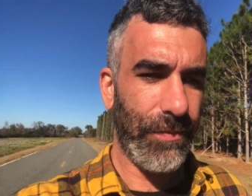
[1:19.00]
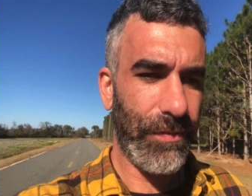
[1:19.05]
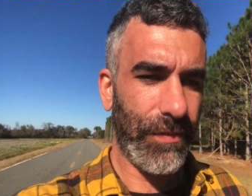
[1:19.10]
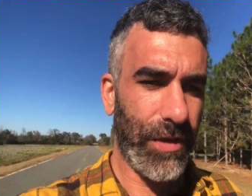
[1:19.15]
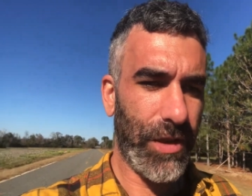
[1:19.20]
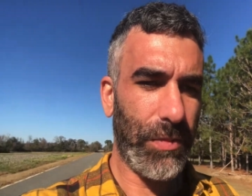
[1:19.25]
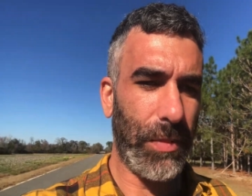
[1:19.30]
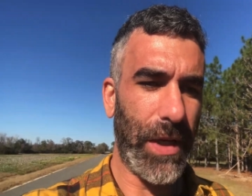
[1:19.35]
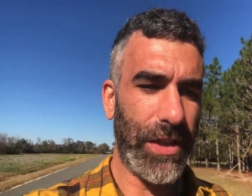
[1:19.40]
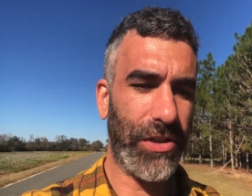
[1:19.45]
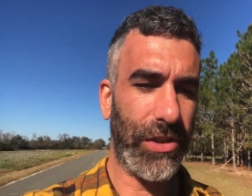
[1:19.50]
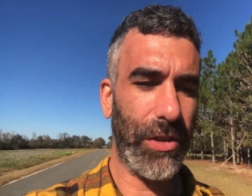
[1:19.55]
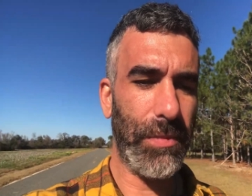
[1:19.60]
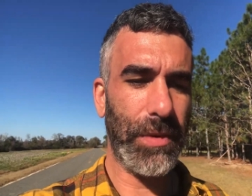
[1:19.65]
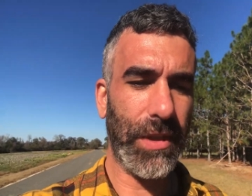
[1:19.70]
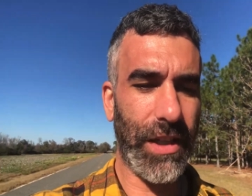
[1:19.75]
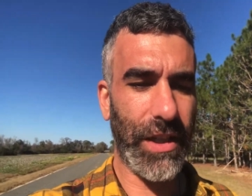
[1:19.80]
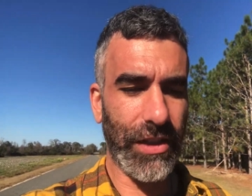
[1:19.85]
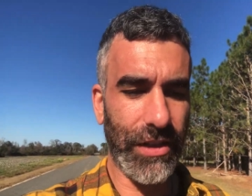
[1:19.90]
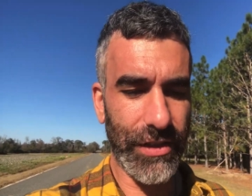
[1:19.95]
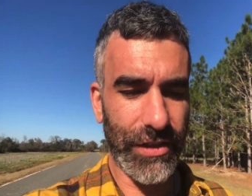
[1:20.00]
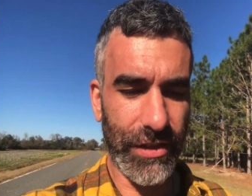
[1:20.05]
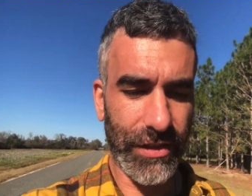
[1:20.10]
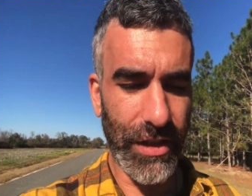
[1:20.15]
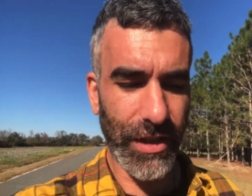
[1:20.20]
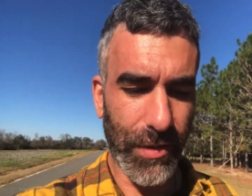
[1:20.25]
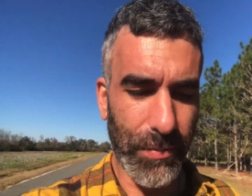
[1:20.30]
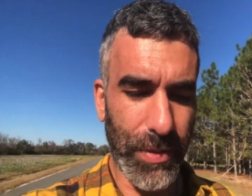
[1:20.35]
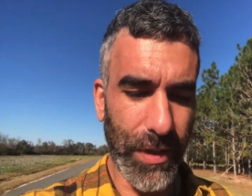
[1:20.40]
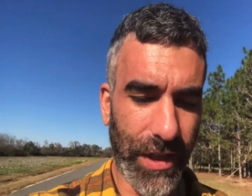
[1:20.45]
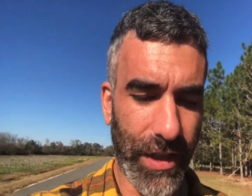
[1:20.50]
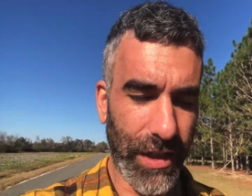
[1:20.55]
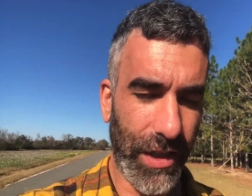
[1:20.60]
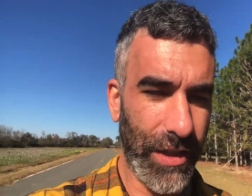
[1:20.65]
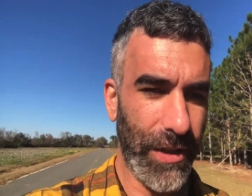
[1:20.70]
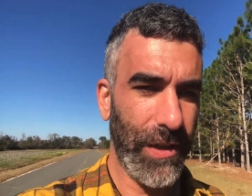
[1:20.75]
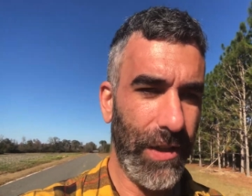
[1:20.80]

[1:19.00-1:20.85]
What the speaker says: especially because a big